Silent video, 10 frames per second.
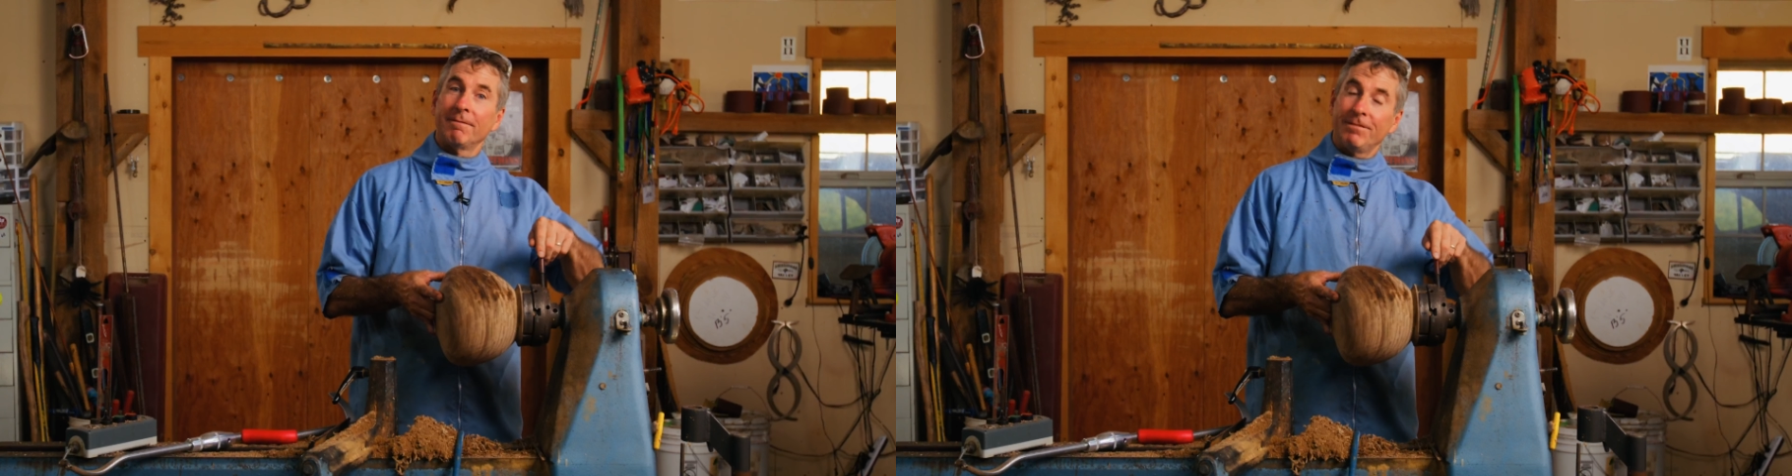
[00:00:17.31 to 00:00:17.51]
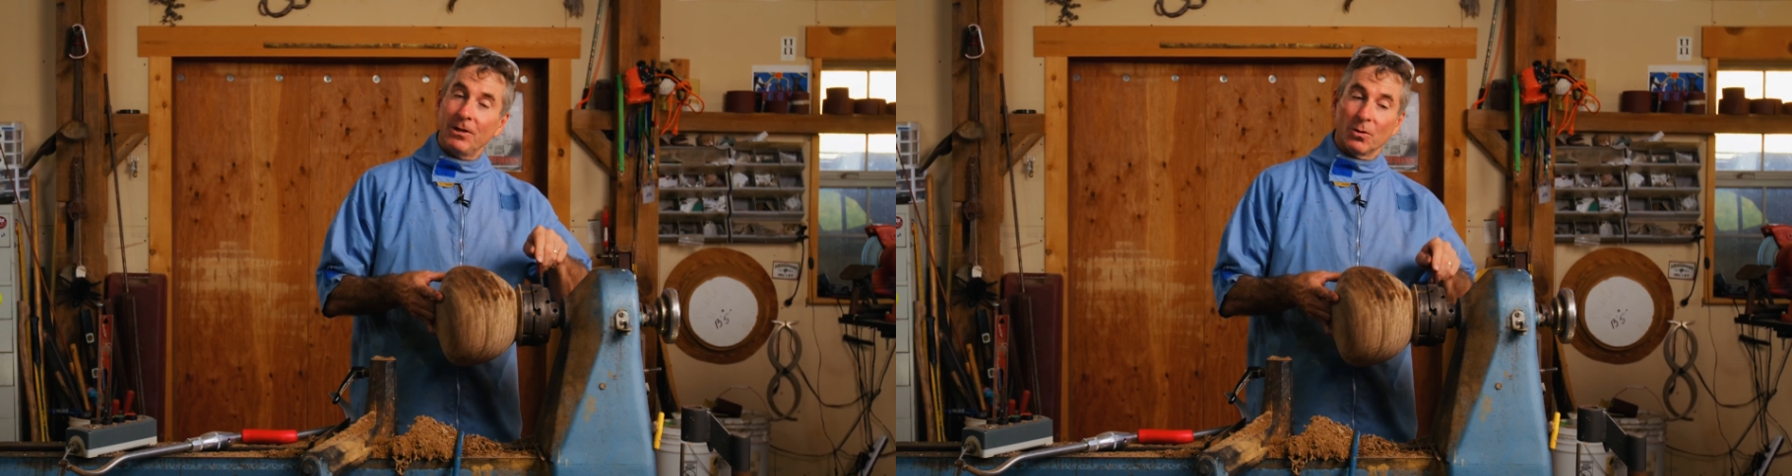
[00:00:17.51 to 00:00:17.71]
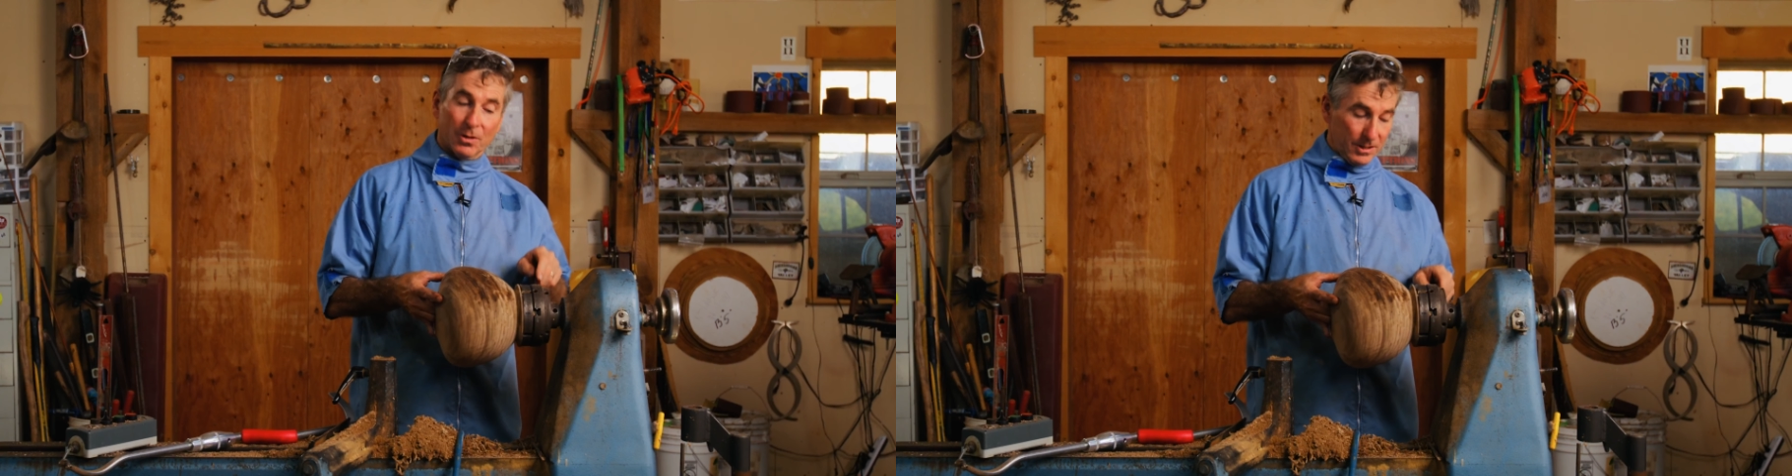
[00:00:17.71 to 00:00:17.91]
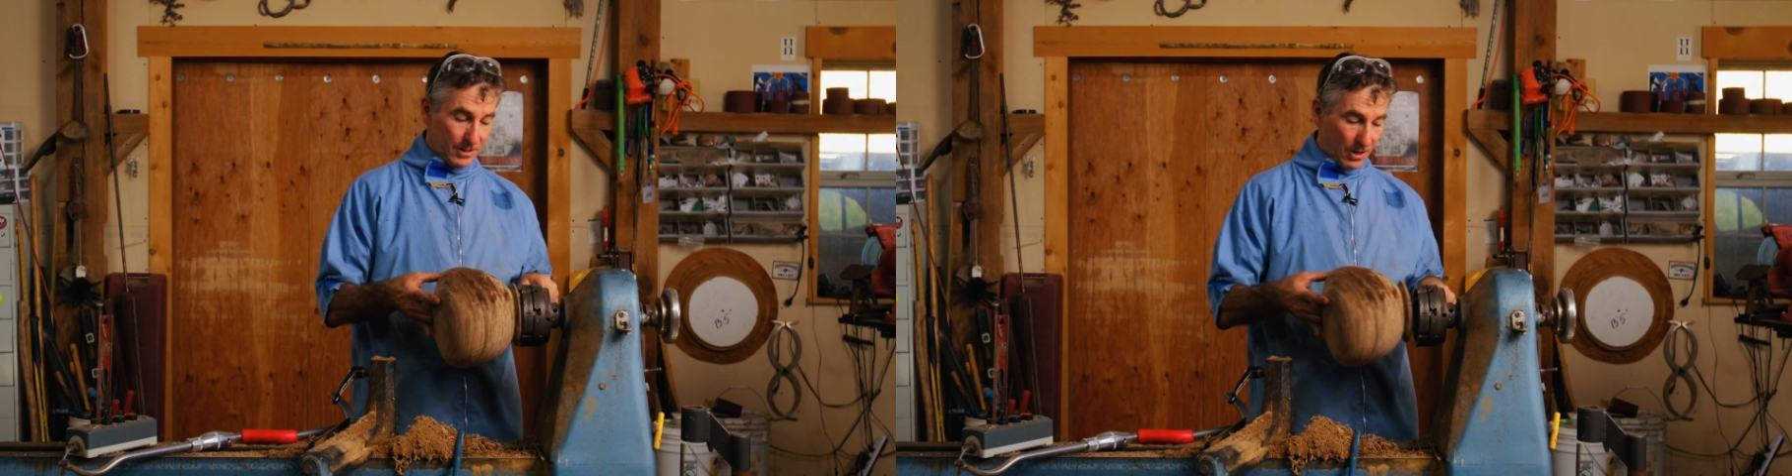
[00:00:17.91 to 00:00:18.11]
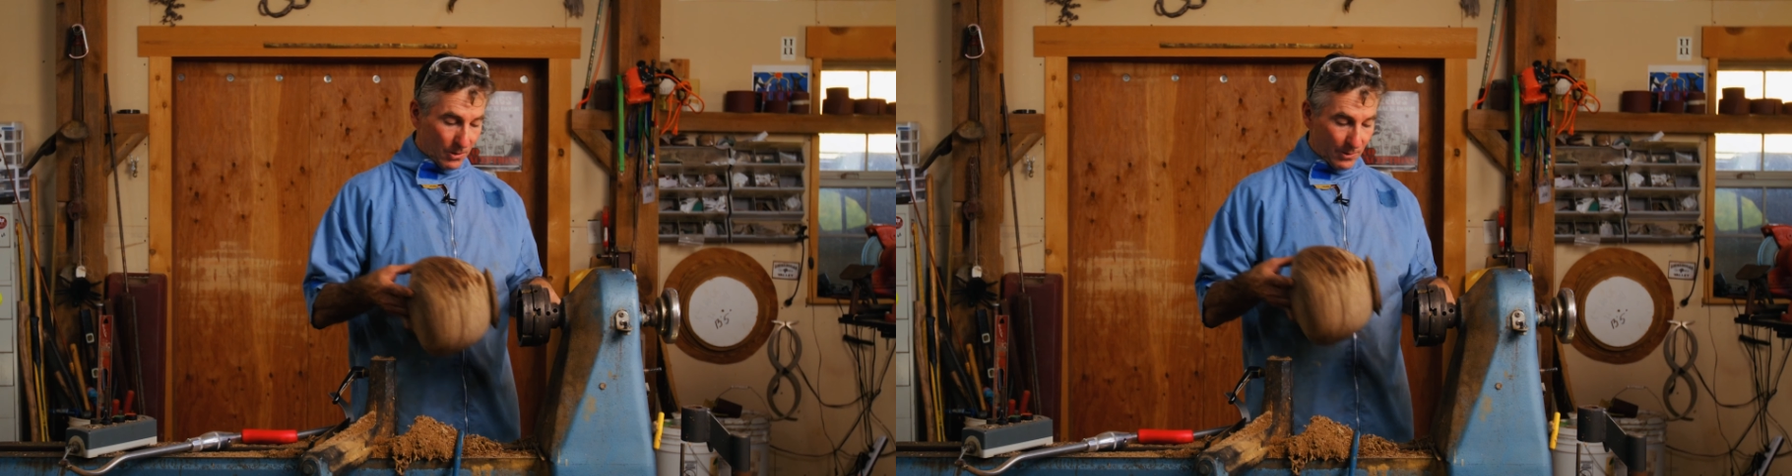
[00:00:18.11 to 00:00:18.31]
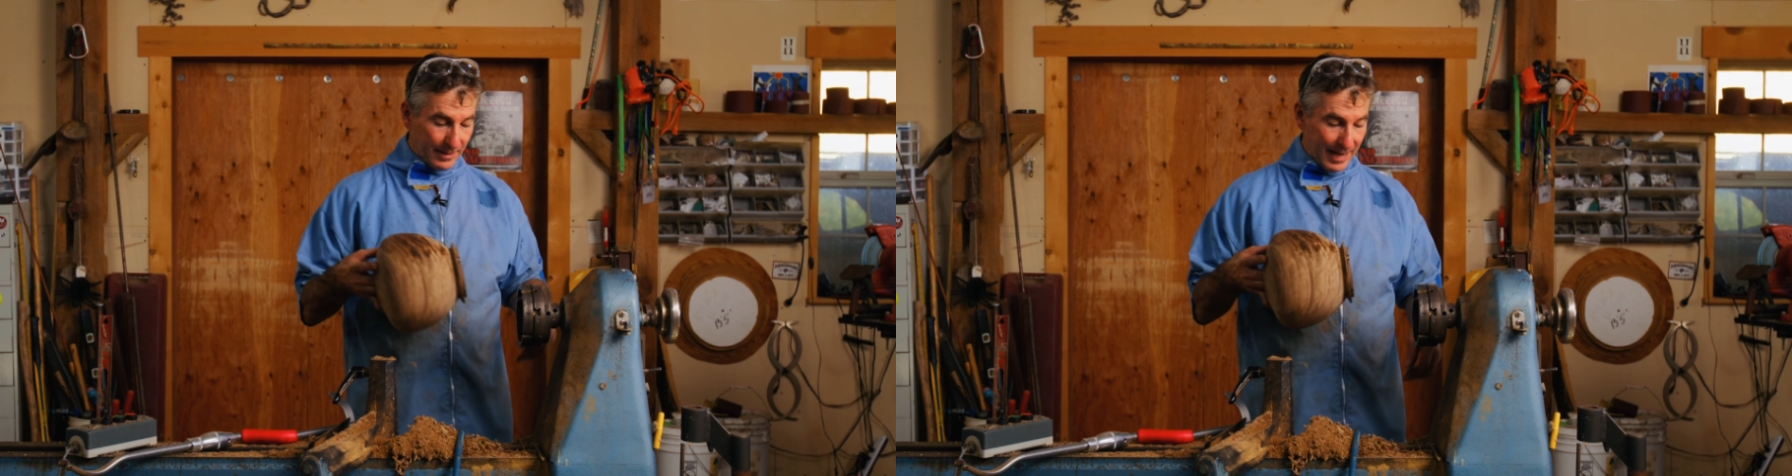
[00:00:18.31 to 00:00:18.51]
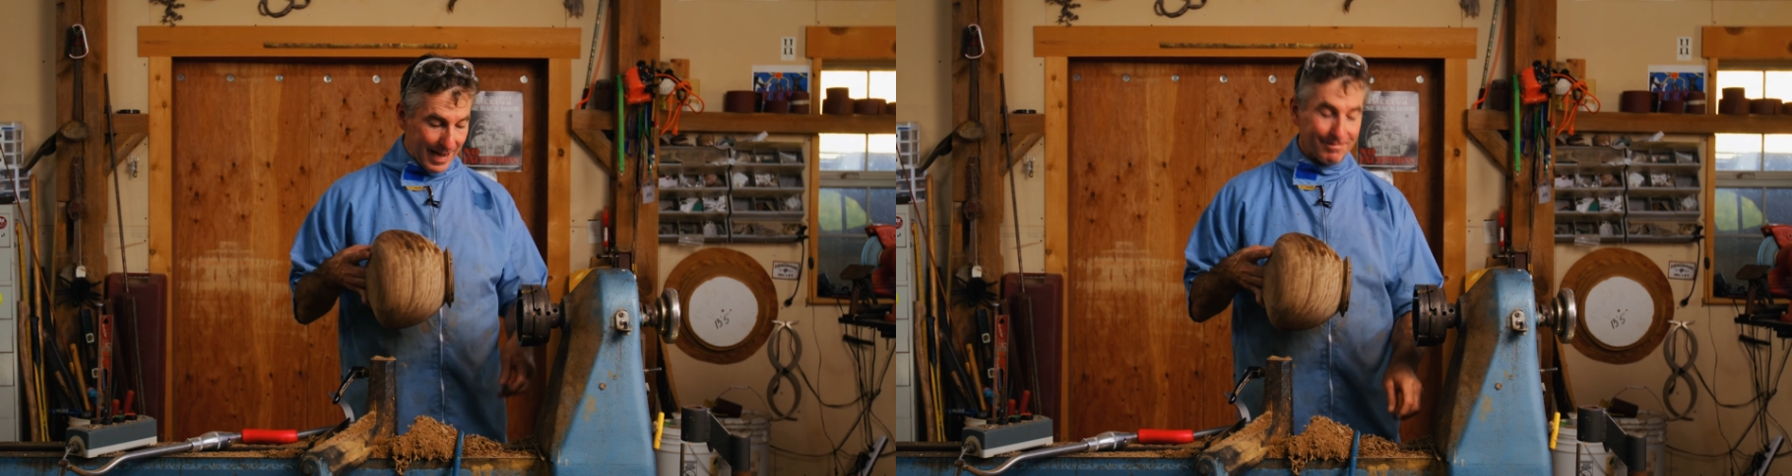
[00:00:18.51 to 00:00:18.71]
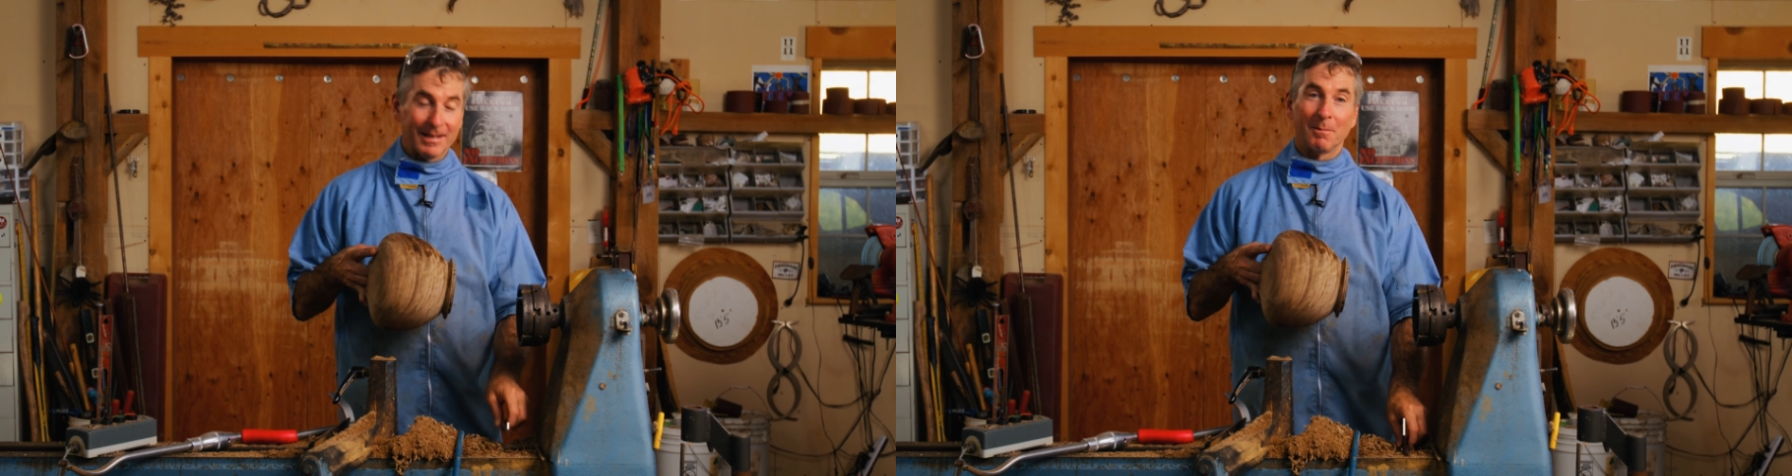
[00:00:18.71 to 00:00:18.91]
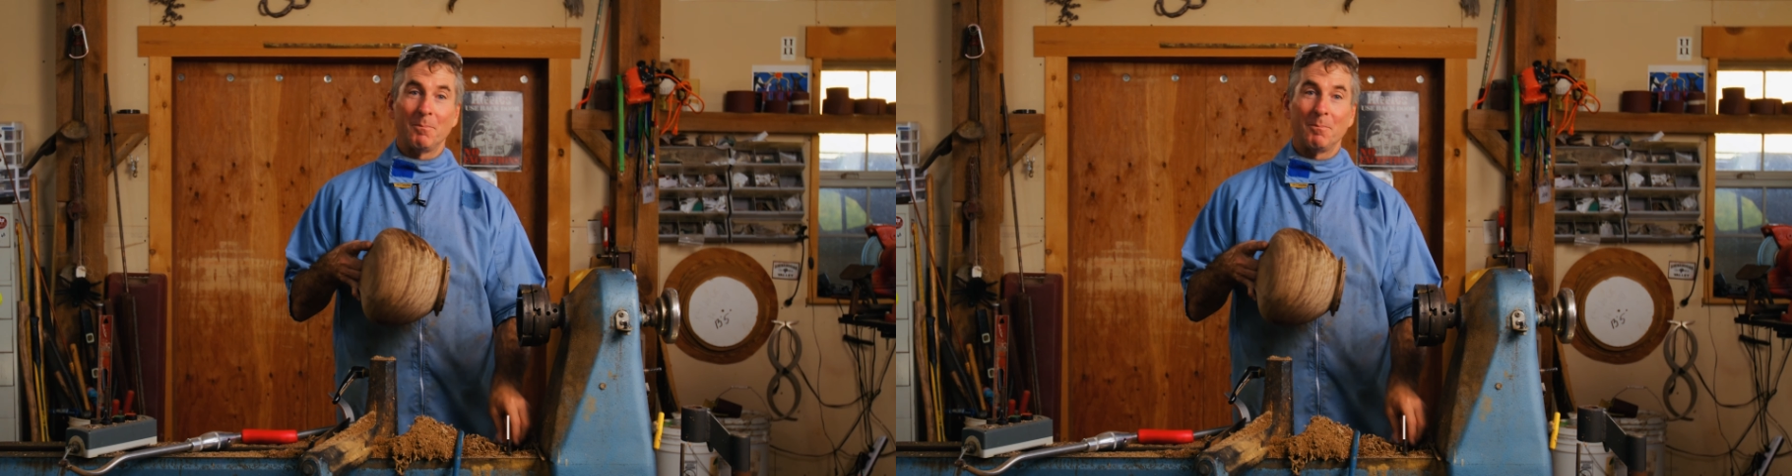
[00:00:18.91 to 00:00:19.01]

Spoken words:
viewers are going to have the